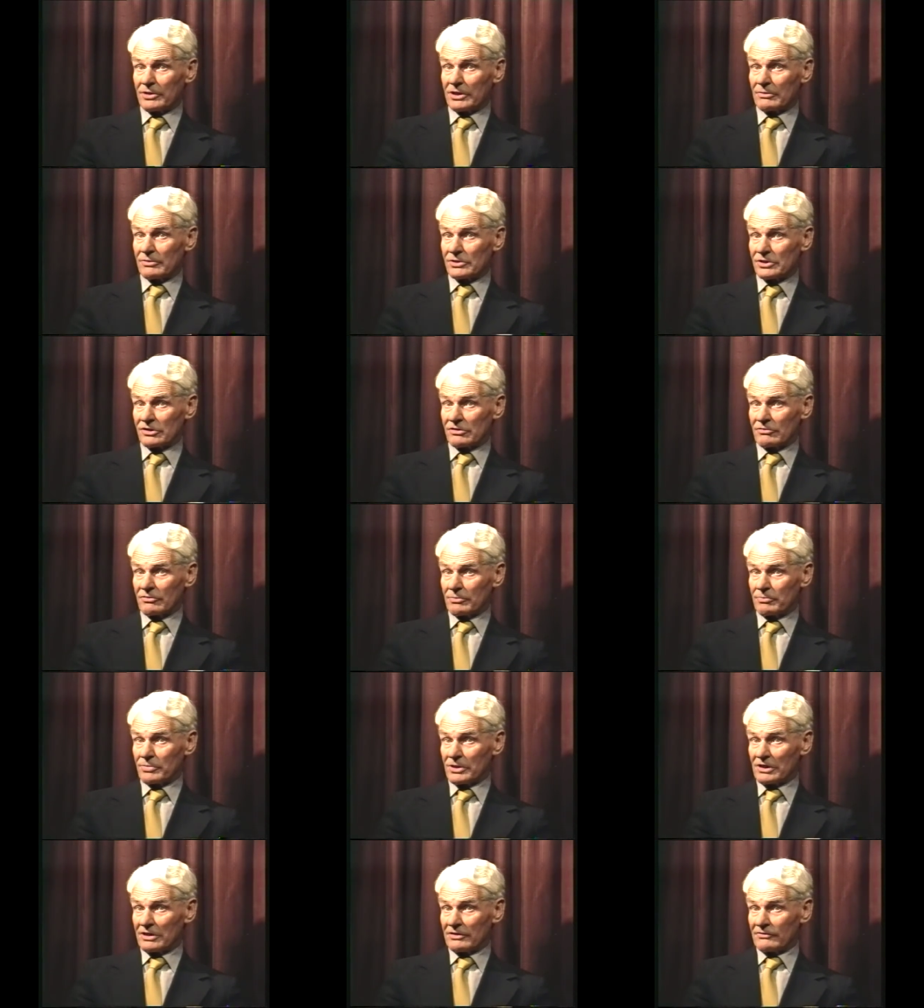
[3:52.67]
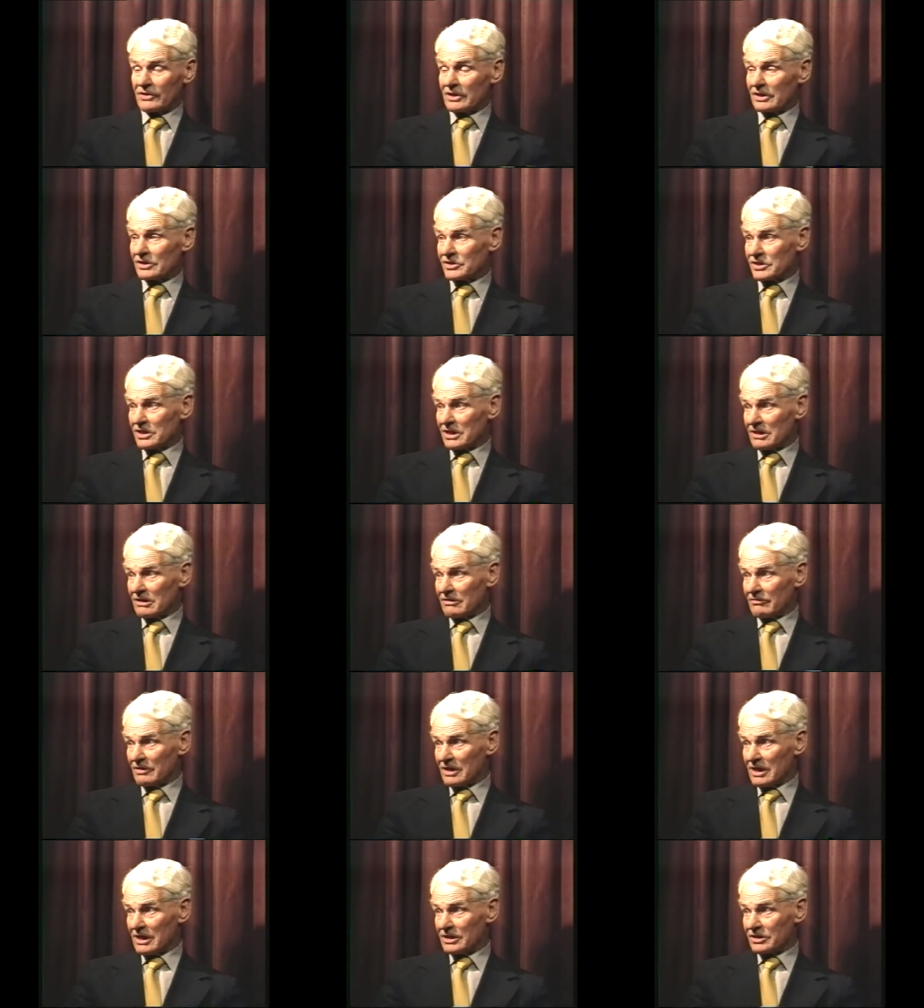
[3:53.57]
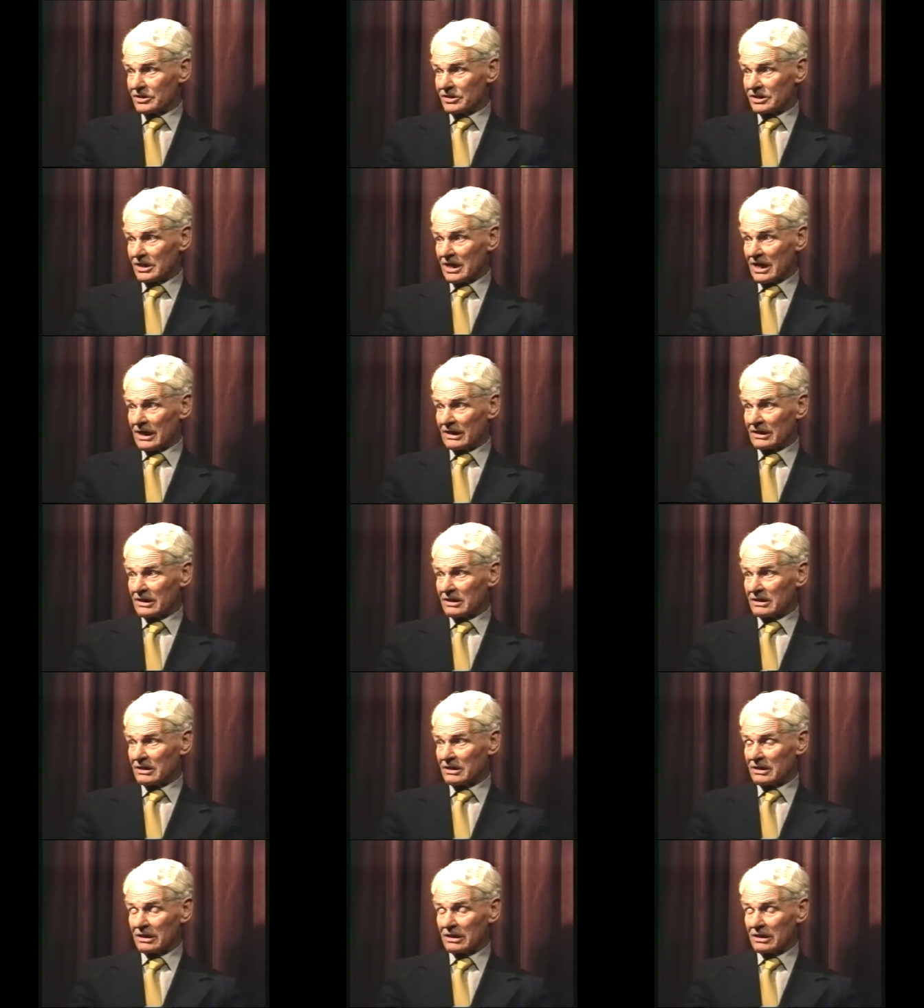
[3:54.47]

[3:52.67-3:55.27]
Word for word: here was the repeal of the External Relations Act,